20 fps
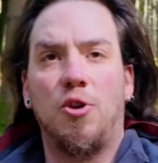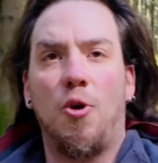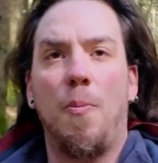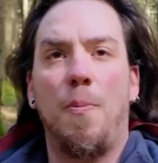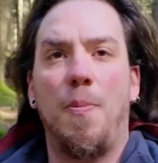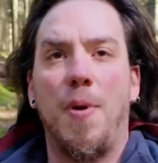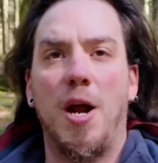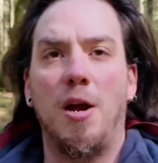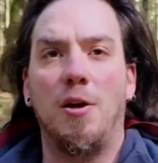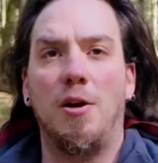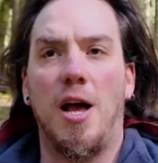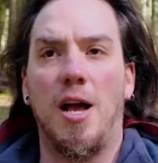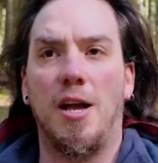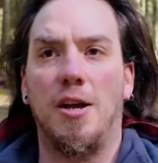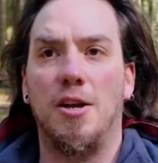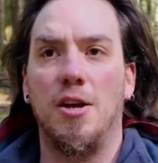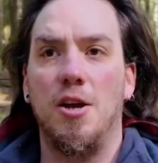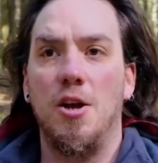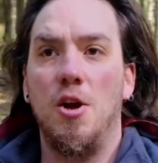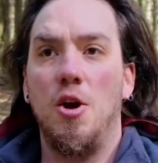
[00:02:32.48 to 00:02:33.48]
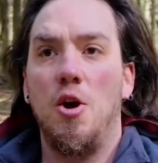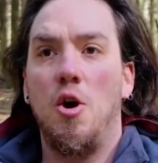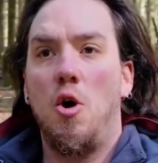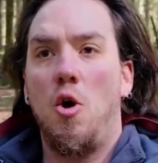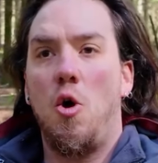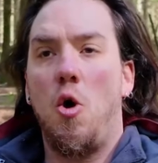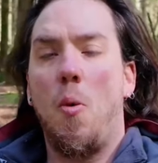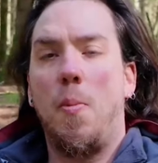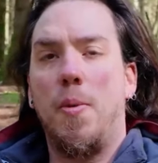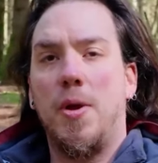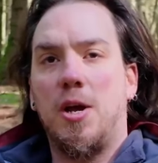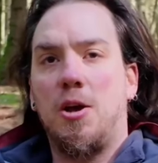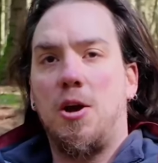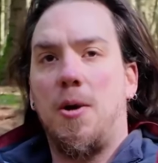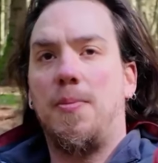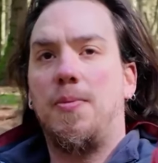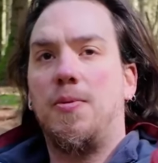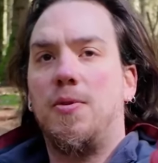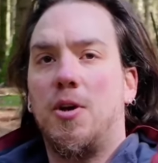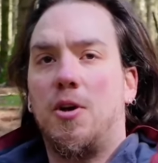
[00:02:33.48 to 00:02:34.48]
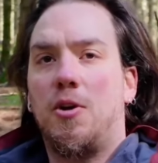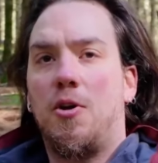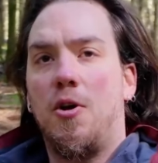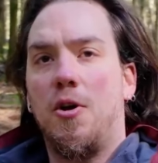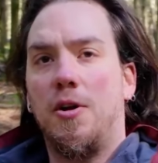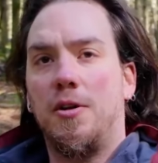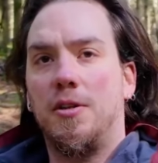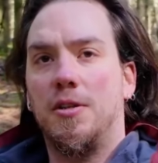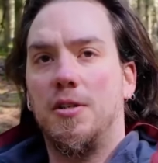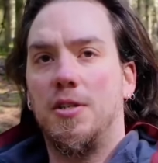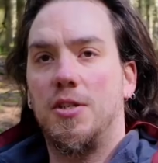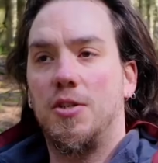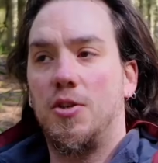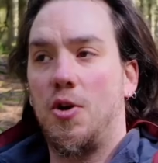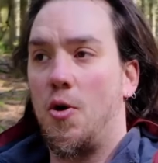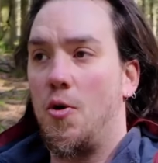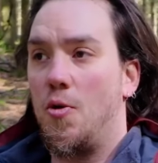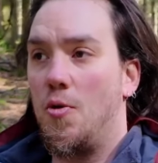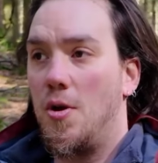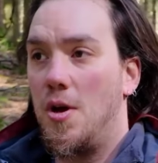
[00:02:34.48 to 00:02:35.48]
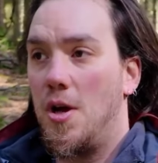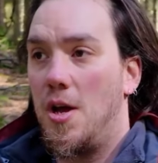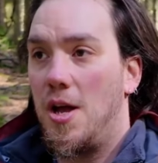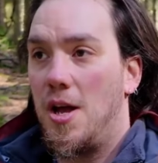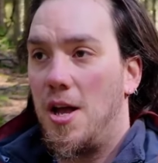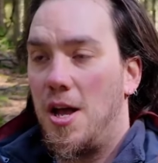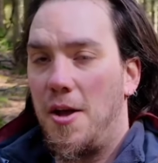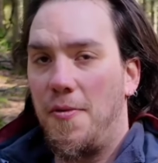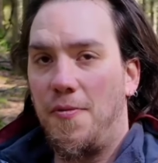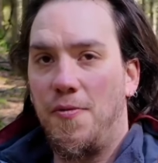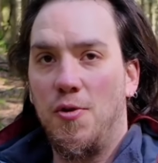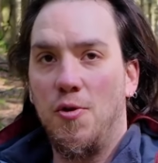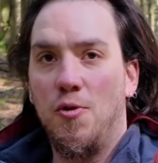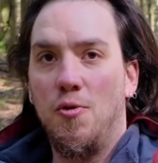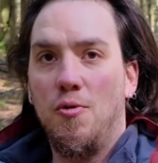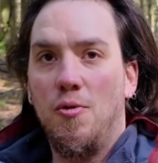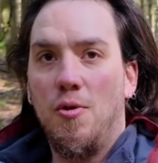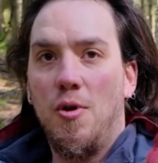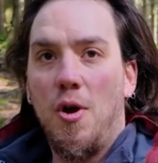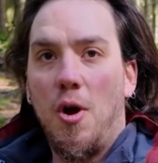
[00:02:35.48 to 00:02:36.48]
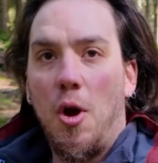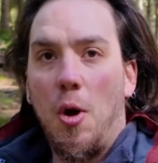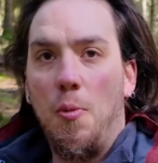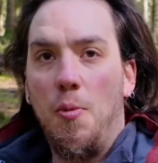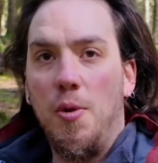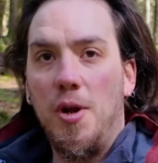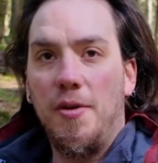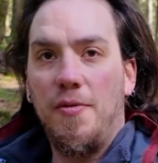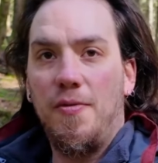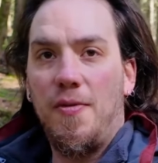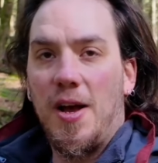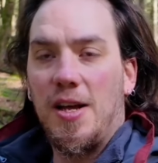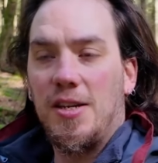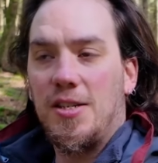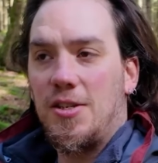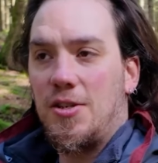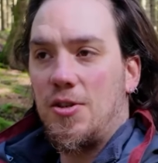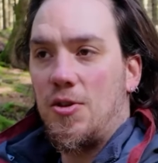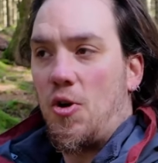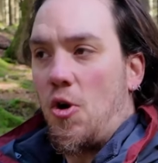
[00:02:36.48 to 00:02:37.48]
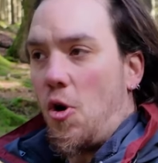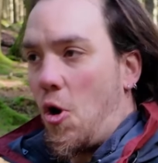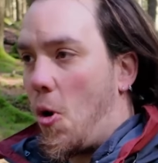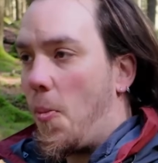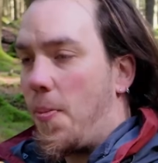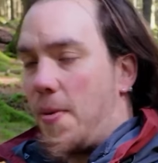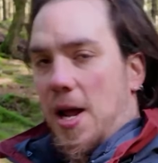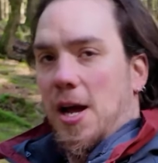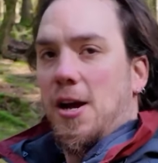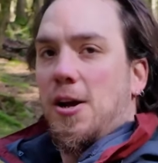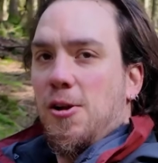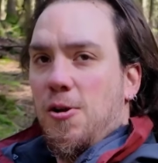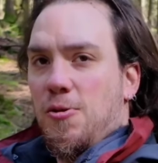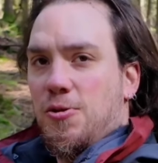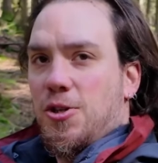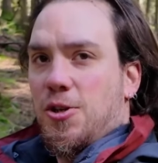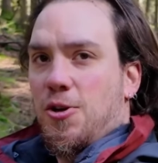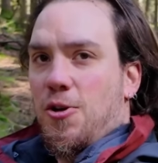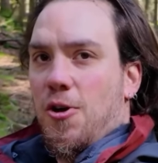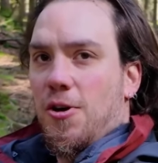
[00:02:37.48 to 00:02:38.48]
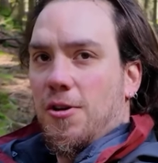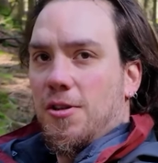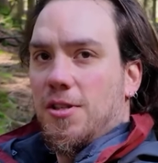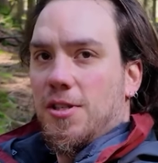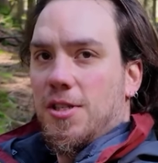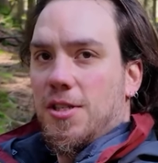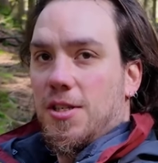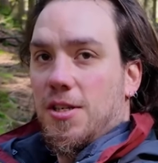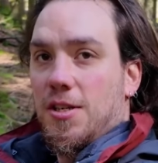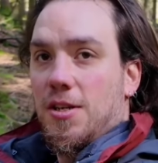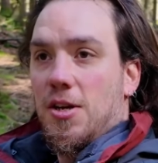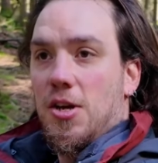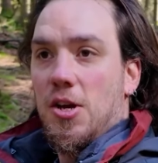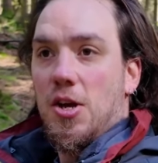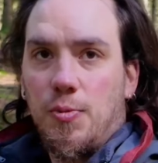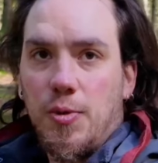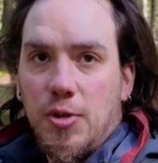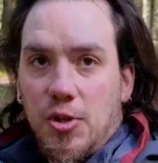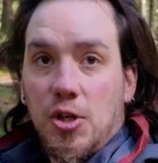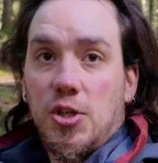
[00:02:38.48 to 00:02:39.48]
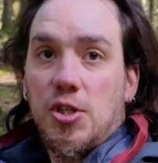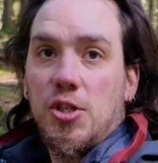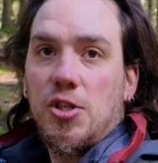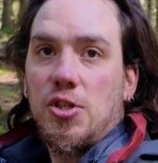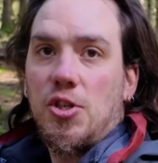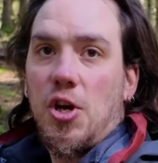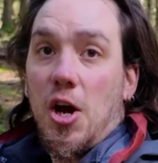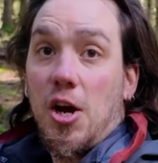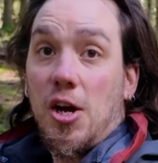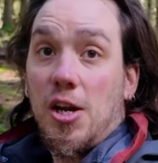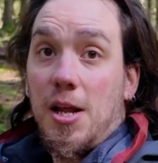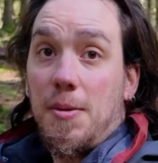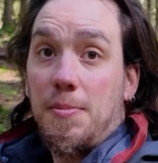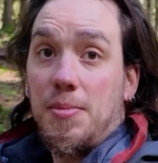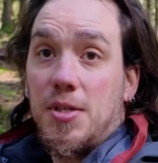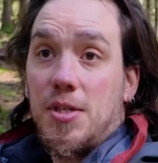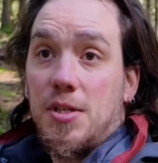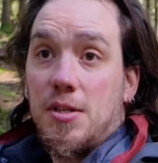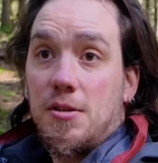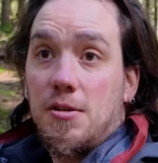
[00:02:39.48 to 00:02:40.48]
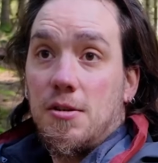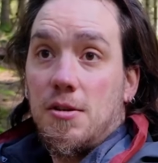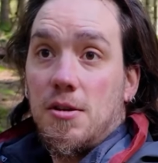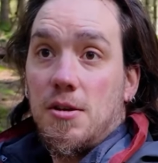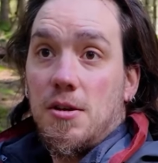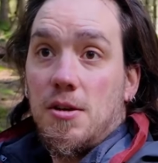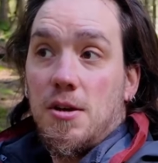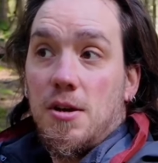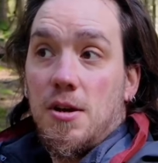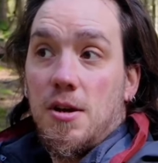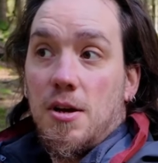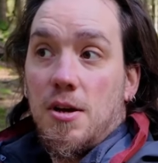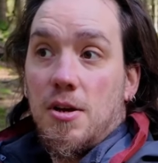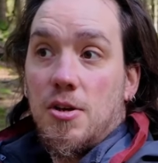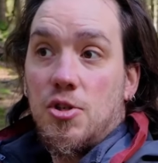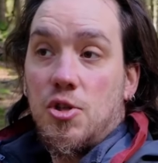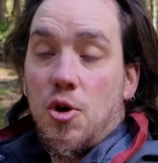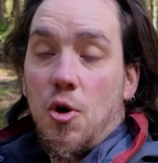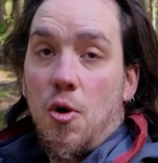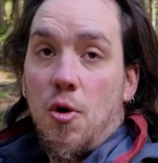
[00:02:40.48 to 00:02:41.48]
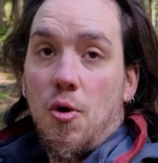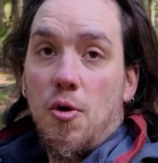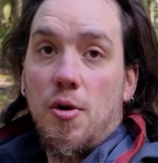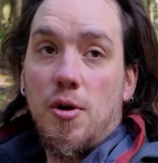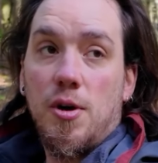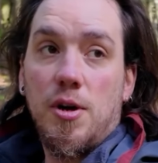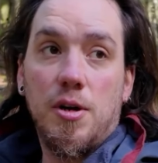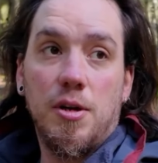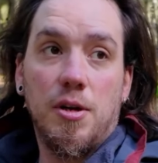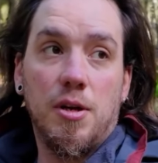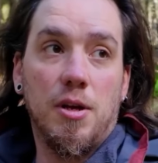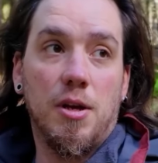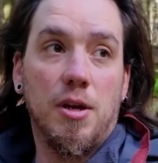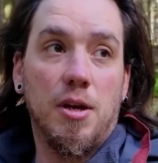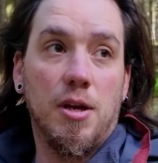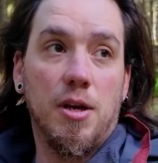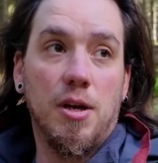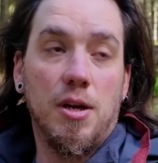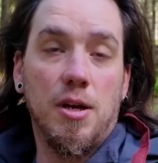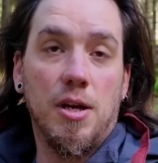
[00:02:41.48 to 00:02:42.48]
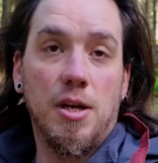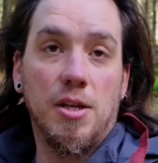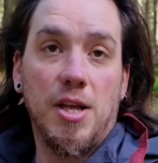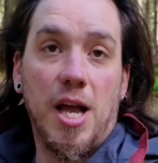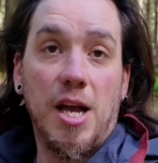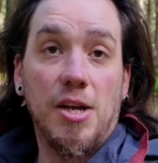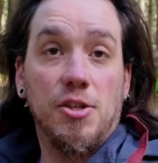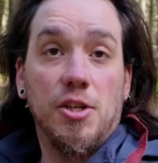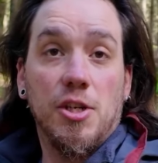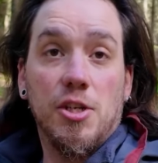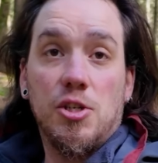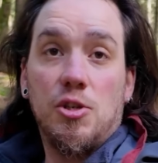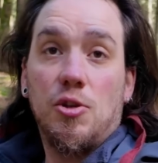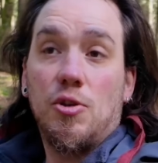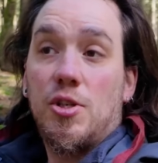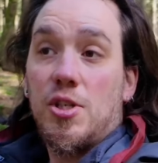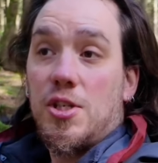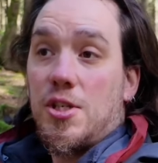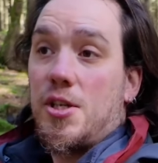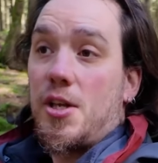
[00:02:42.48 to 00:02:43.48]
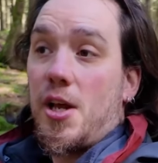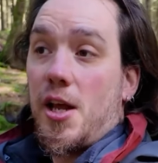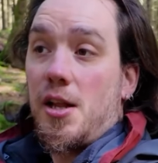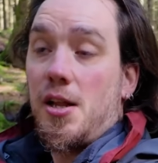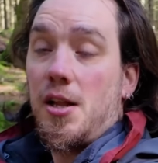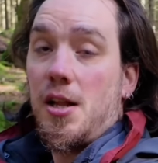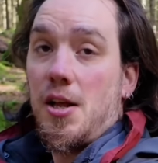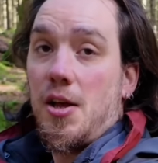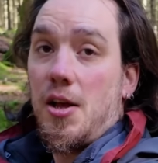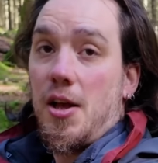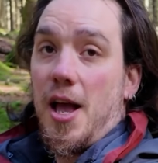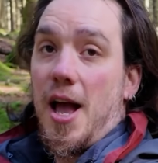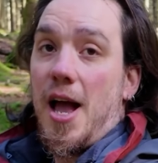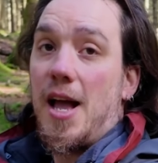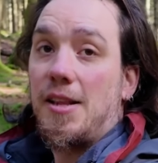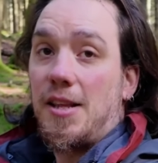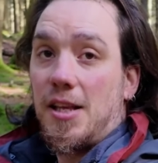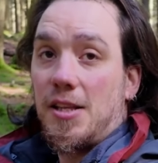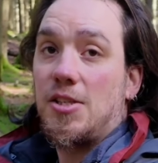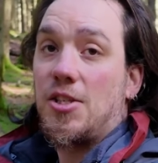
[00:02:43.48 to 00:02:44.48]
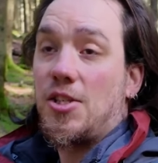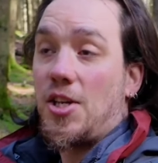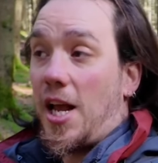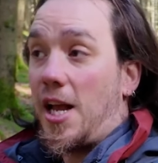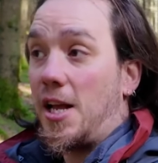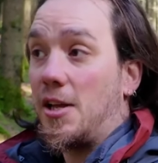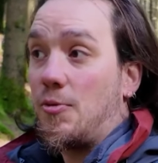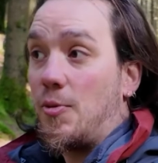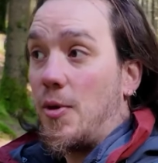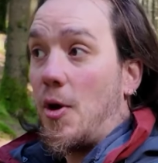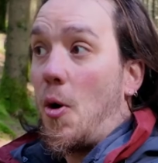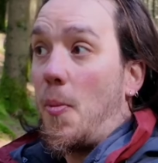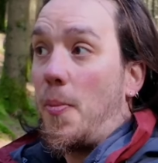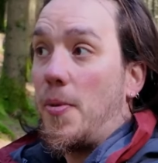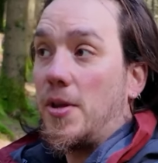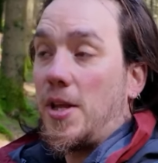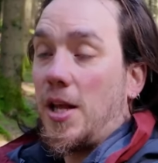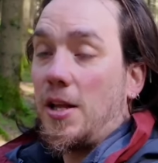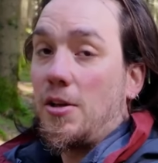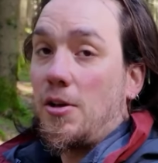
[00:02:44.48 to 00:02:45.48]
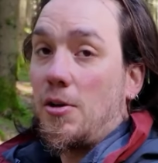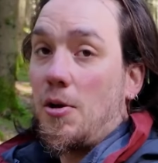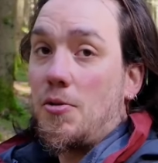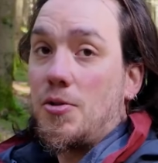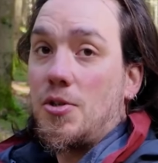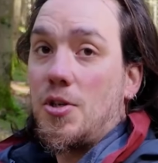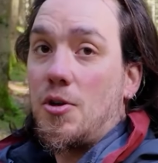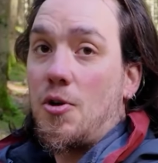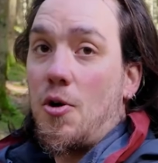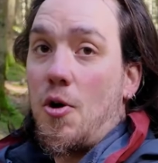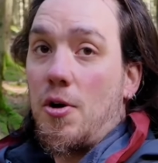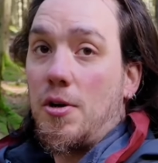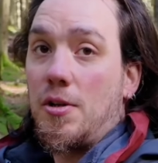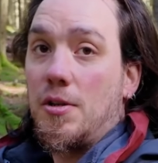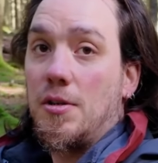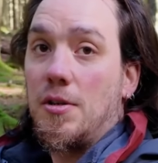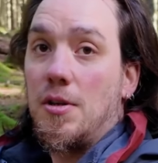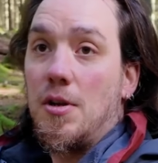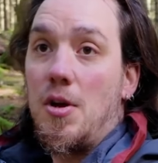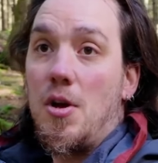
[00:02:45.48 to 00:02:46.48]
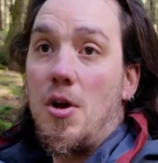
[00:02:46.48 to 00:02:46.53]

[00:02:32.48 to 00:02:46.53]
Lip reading: compare like opening up the curtains. So if you really fast open and close the curtains, we just saw a glimpse. So it actually stood still at that second we opened and closed the curtain.